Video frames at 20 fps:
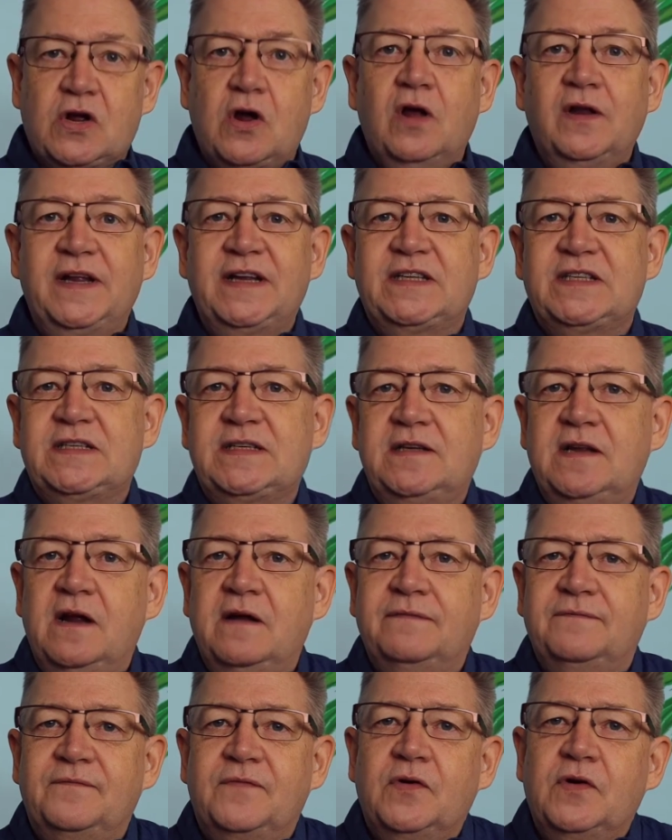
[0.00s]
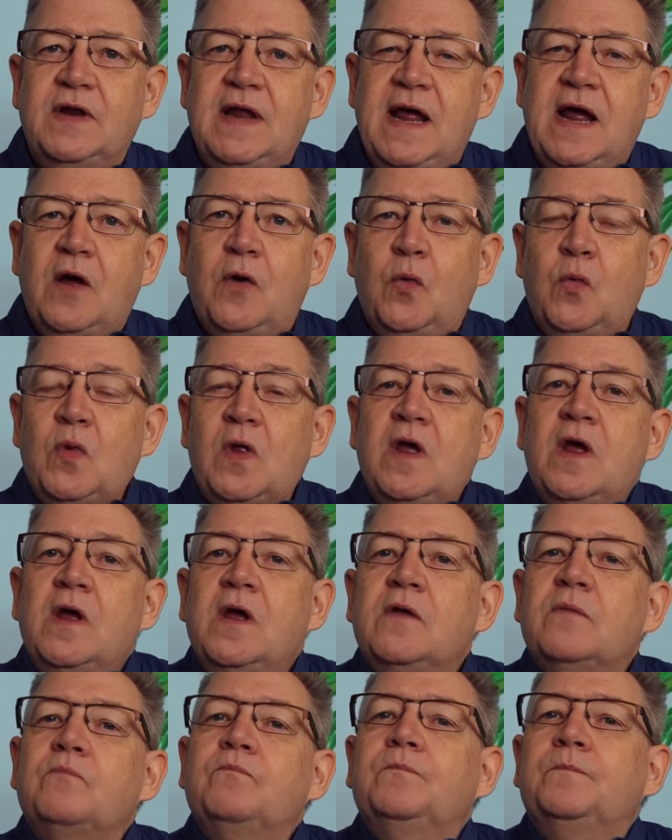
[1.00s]
call it stuff for now.
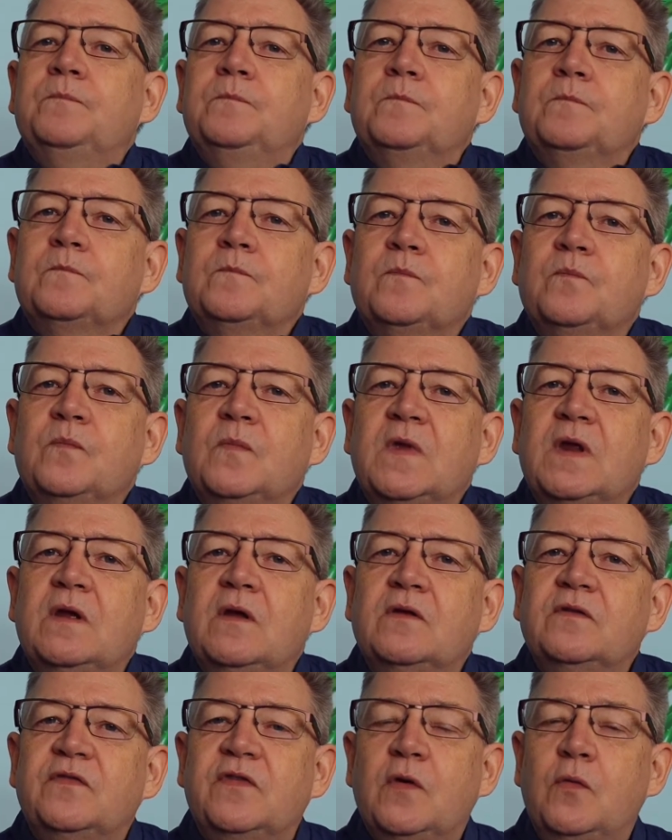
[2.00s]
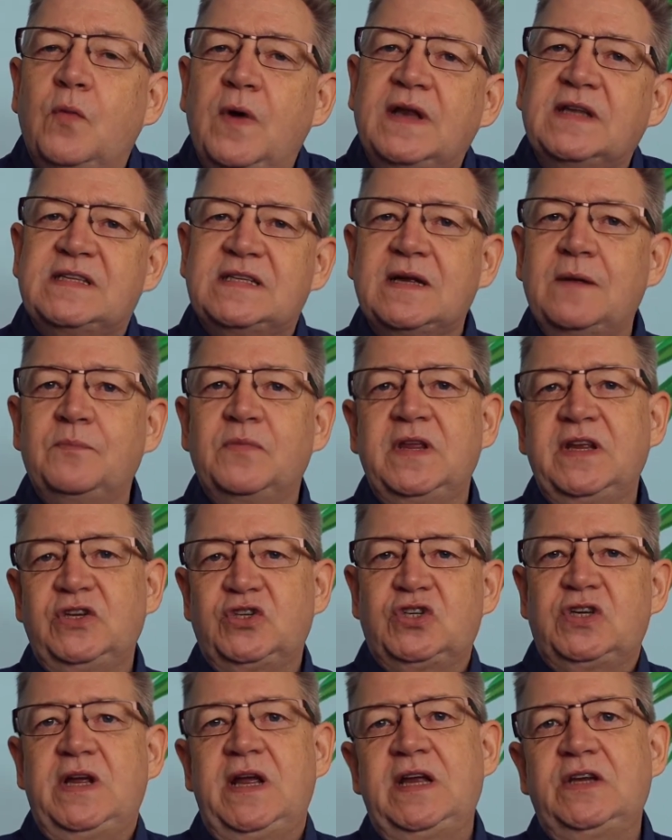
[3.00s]
So when something
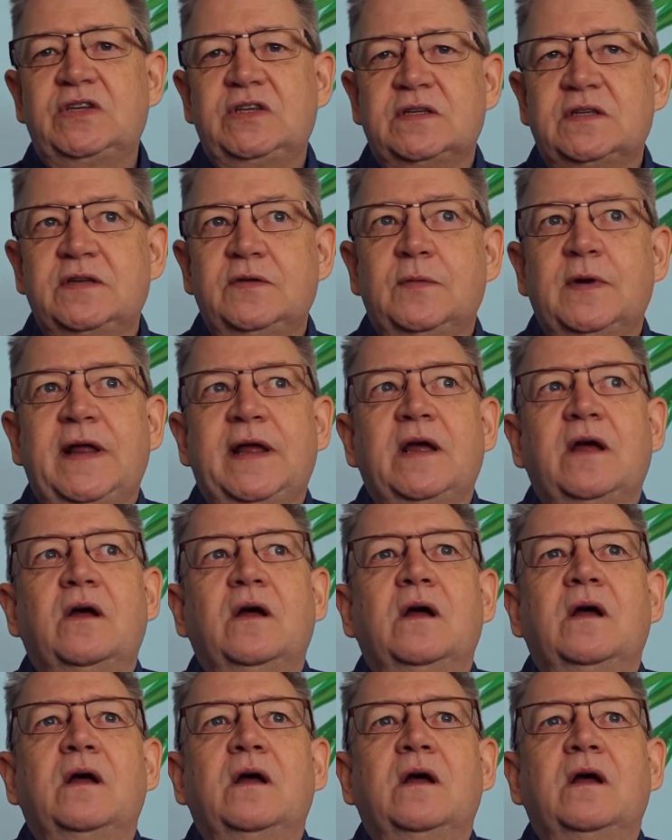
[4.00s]
changes and you're like,